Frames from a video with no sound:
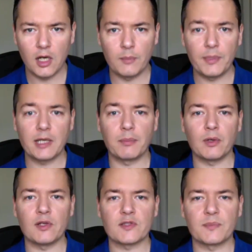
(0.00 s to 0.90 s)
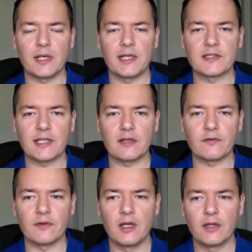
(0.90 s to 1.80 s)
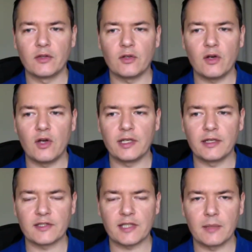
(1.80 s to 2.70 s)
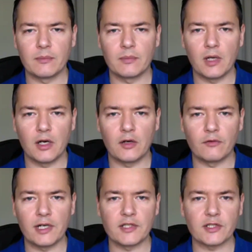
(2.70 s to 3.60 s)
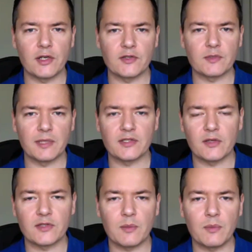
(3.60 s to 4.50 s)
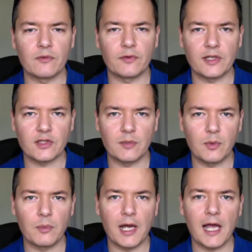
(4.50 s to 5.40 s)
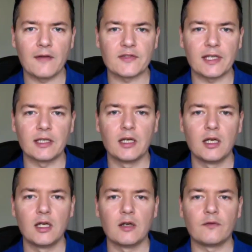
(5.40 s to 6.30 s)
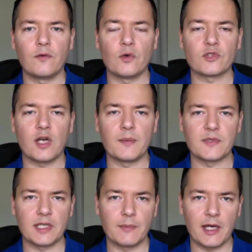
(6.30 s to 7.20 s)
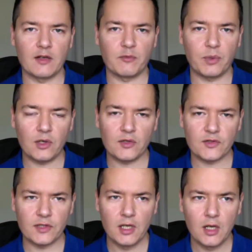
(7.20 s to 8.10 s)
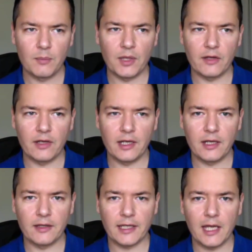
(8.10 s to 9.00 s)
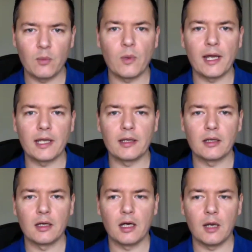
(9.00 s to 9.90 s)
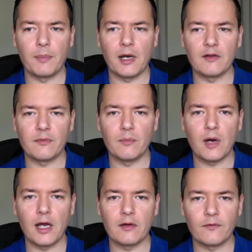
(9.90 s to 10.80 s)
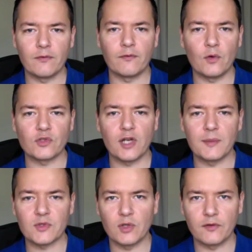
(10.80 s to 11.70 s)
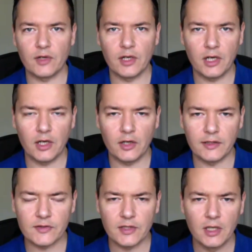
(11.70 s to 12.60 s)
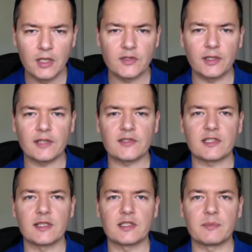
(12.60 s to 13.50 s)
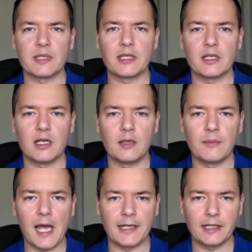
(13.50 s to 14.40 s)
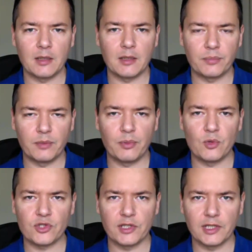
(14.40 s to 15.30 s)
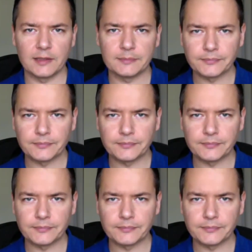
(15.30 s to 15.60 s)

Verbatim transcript: bigger plots, but instead of not earning the same ratios as me. So someone, for example, might have, say, 4 times the amount of plots, but they're getting way above my 4 times sort of earnings. So it doesn't seem to be adding up proportionally.